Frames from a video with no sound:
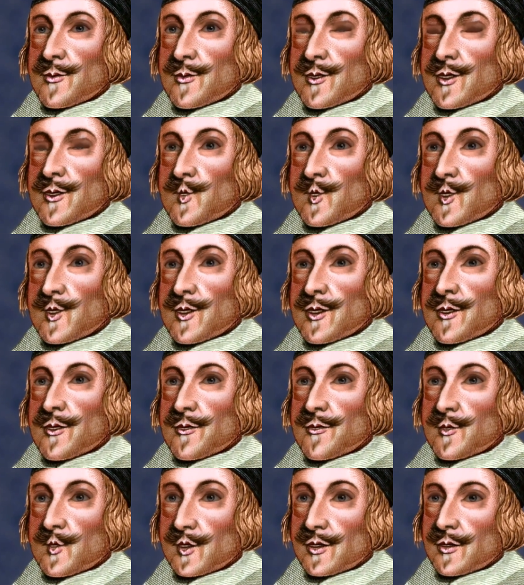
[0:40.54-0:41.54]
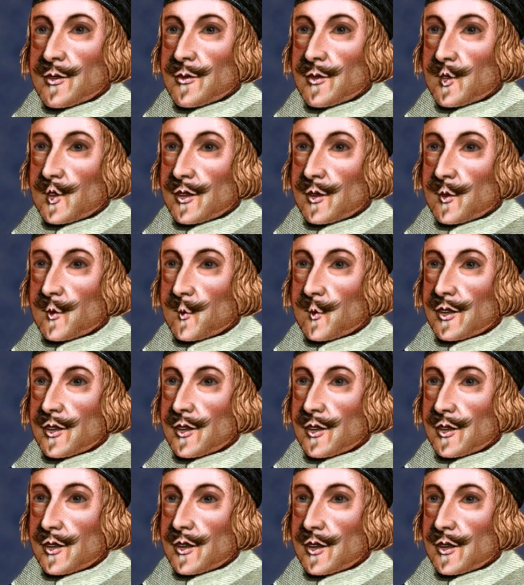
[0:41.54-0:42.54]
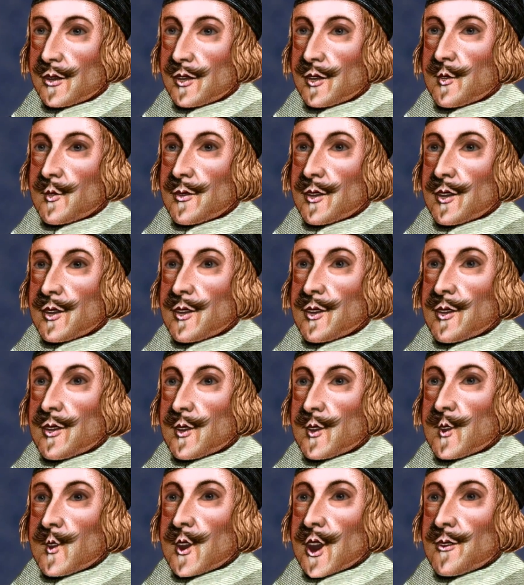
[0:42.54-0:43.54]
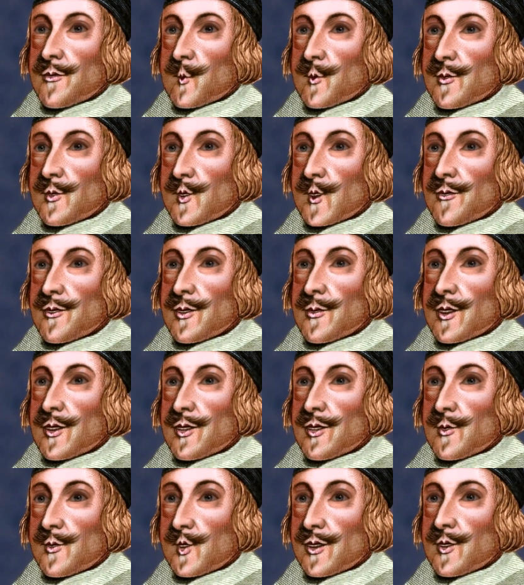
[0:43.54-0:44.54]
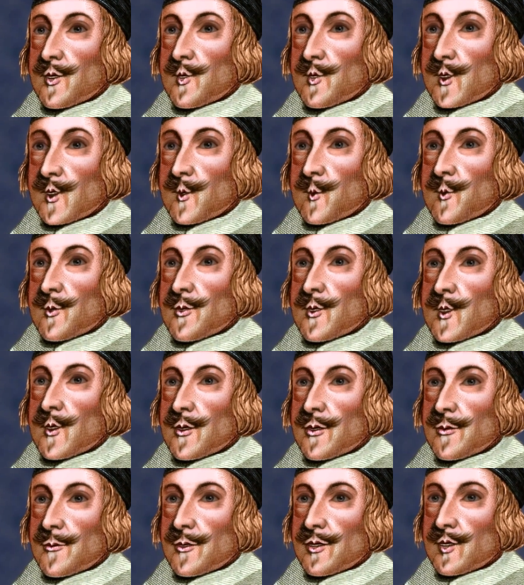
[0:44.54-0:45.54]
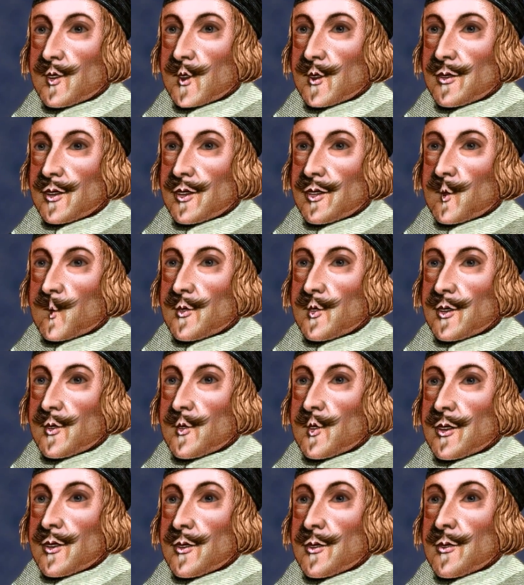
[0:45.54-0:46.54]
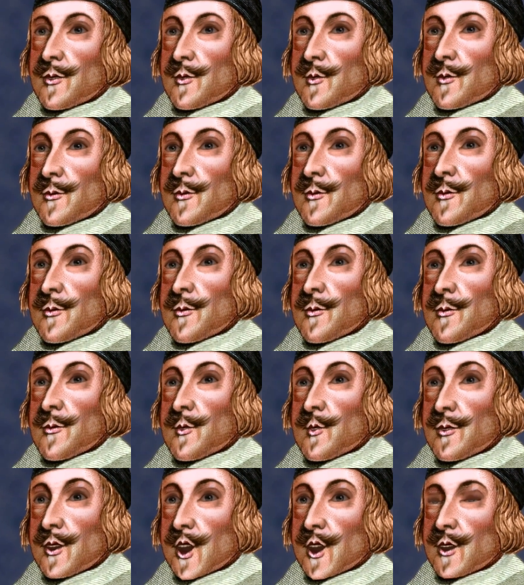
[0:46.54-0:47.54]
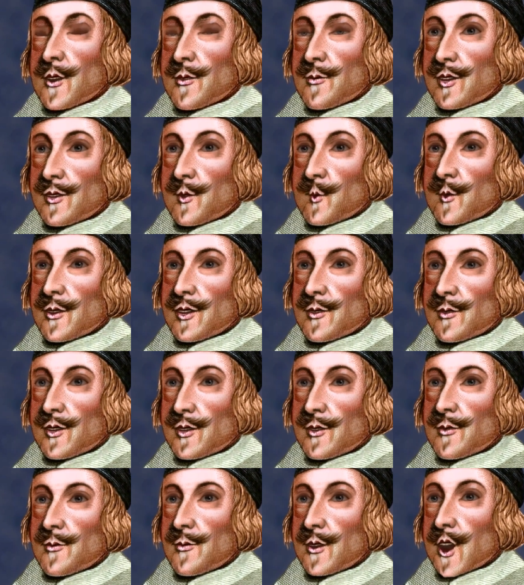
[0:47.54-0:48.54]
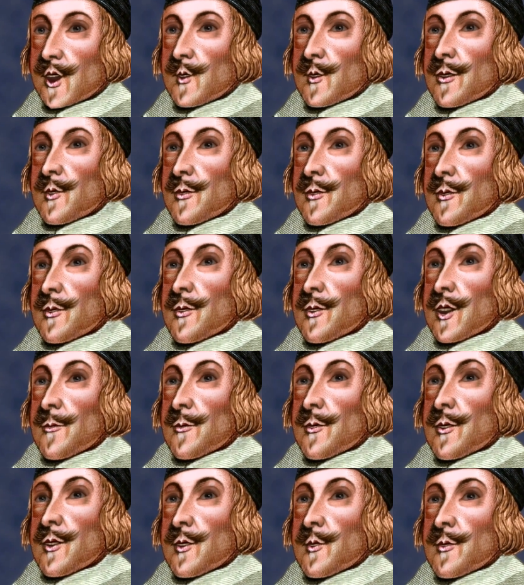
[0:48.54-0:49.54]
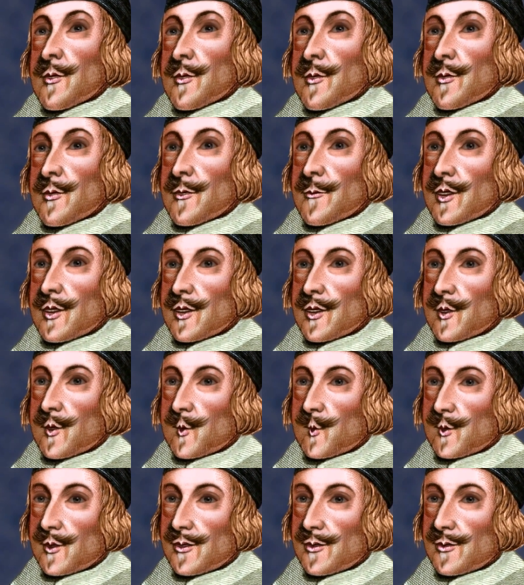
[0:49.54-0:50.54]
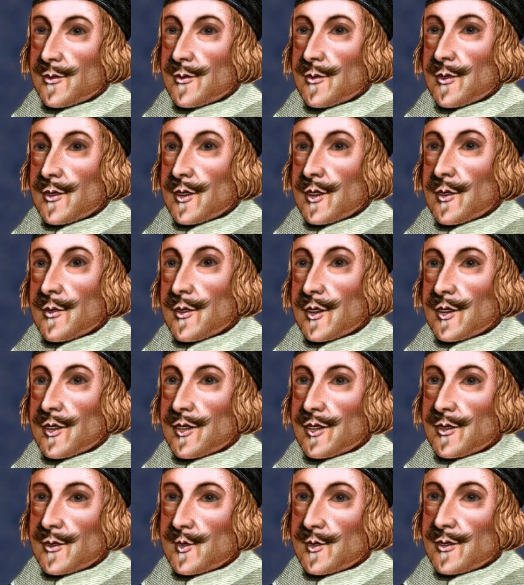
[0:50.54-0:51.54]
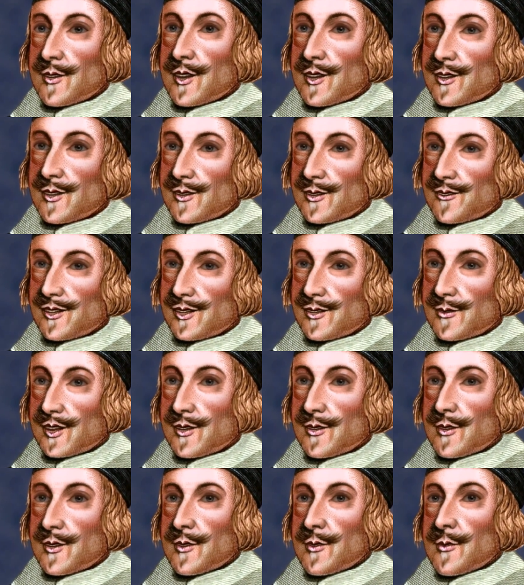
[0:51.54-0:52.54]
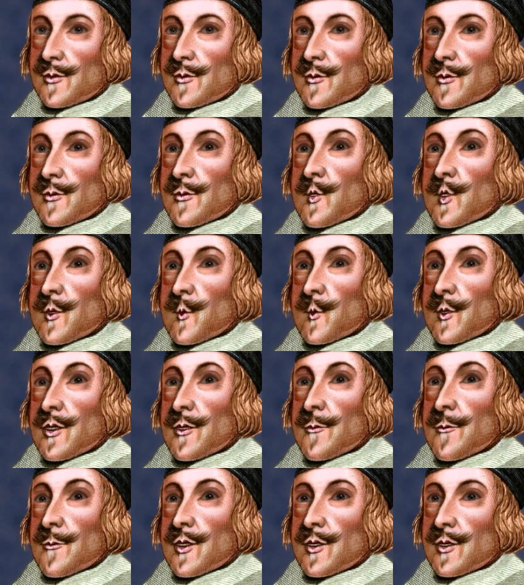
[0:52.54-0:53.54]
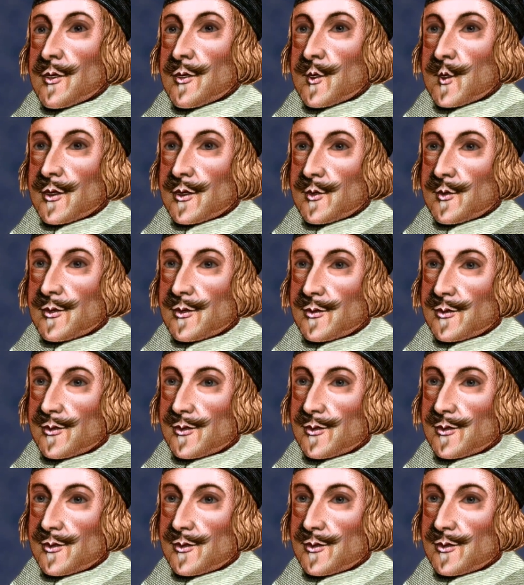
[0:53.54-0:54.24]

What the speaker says: A charge of high treason exhibited to the High Court of Justice by John Cooke, Solicitor General, for and on behalf of the people of England, against Charles Stuart, King of England.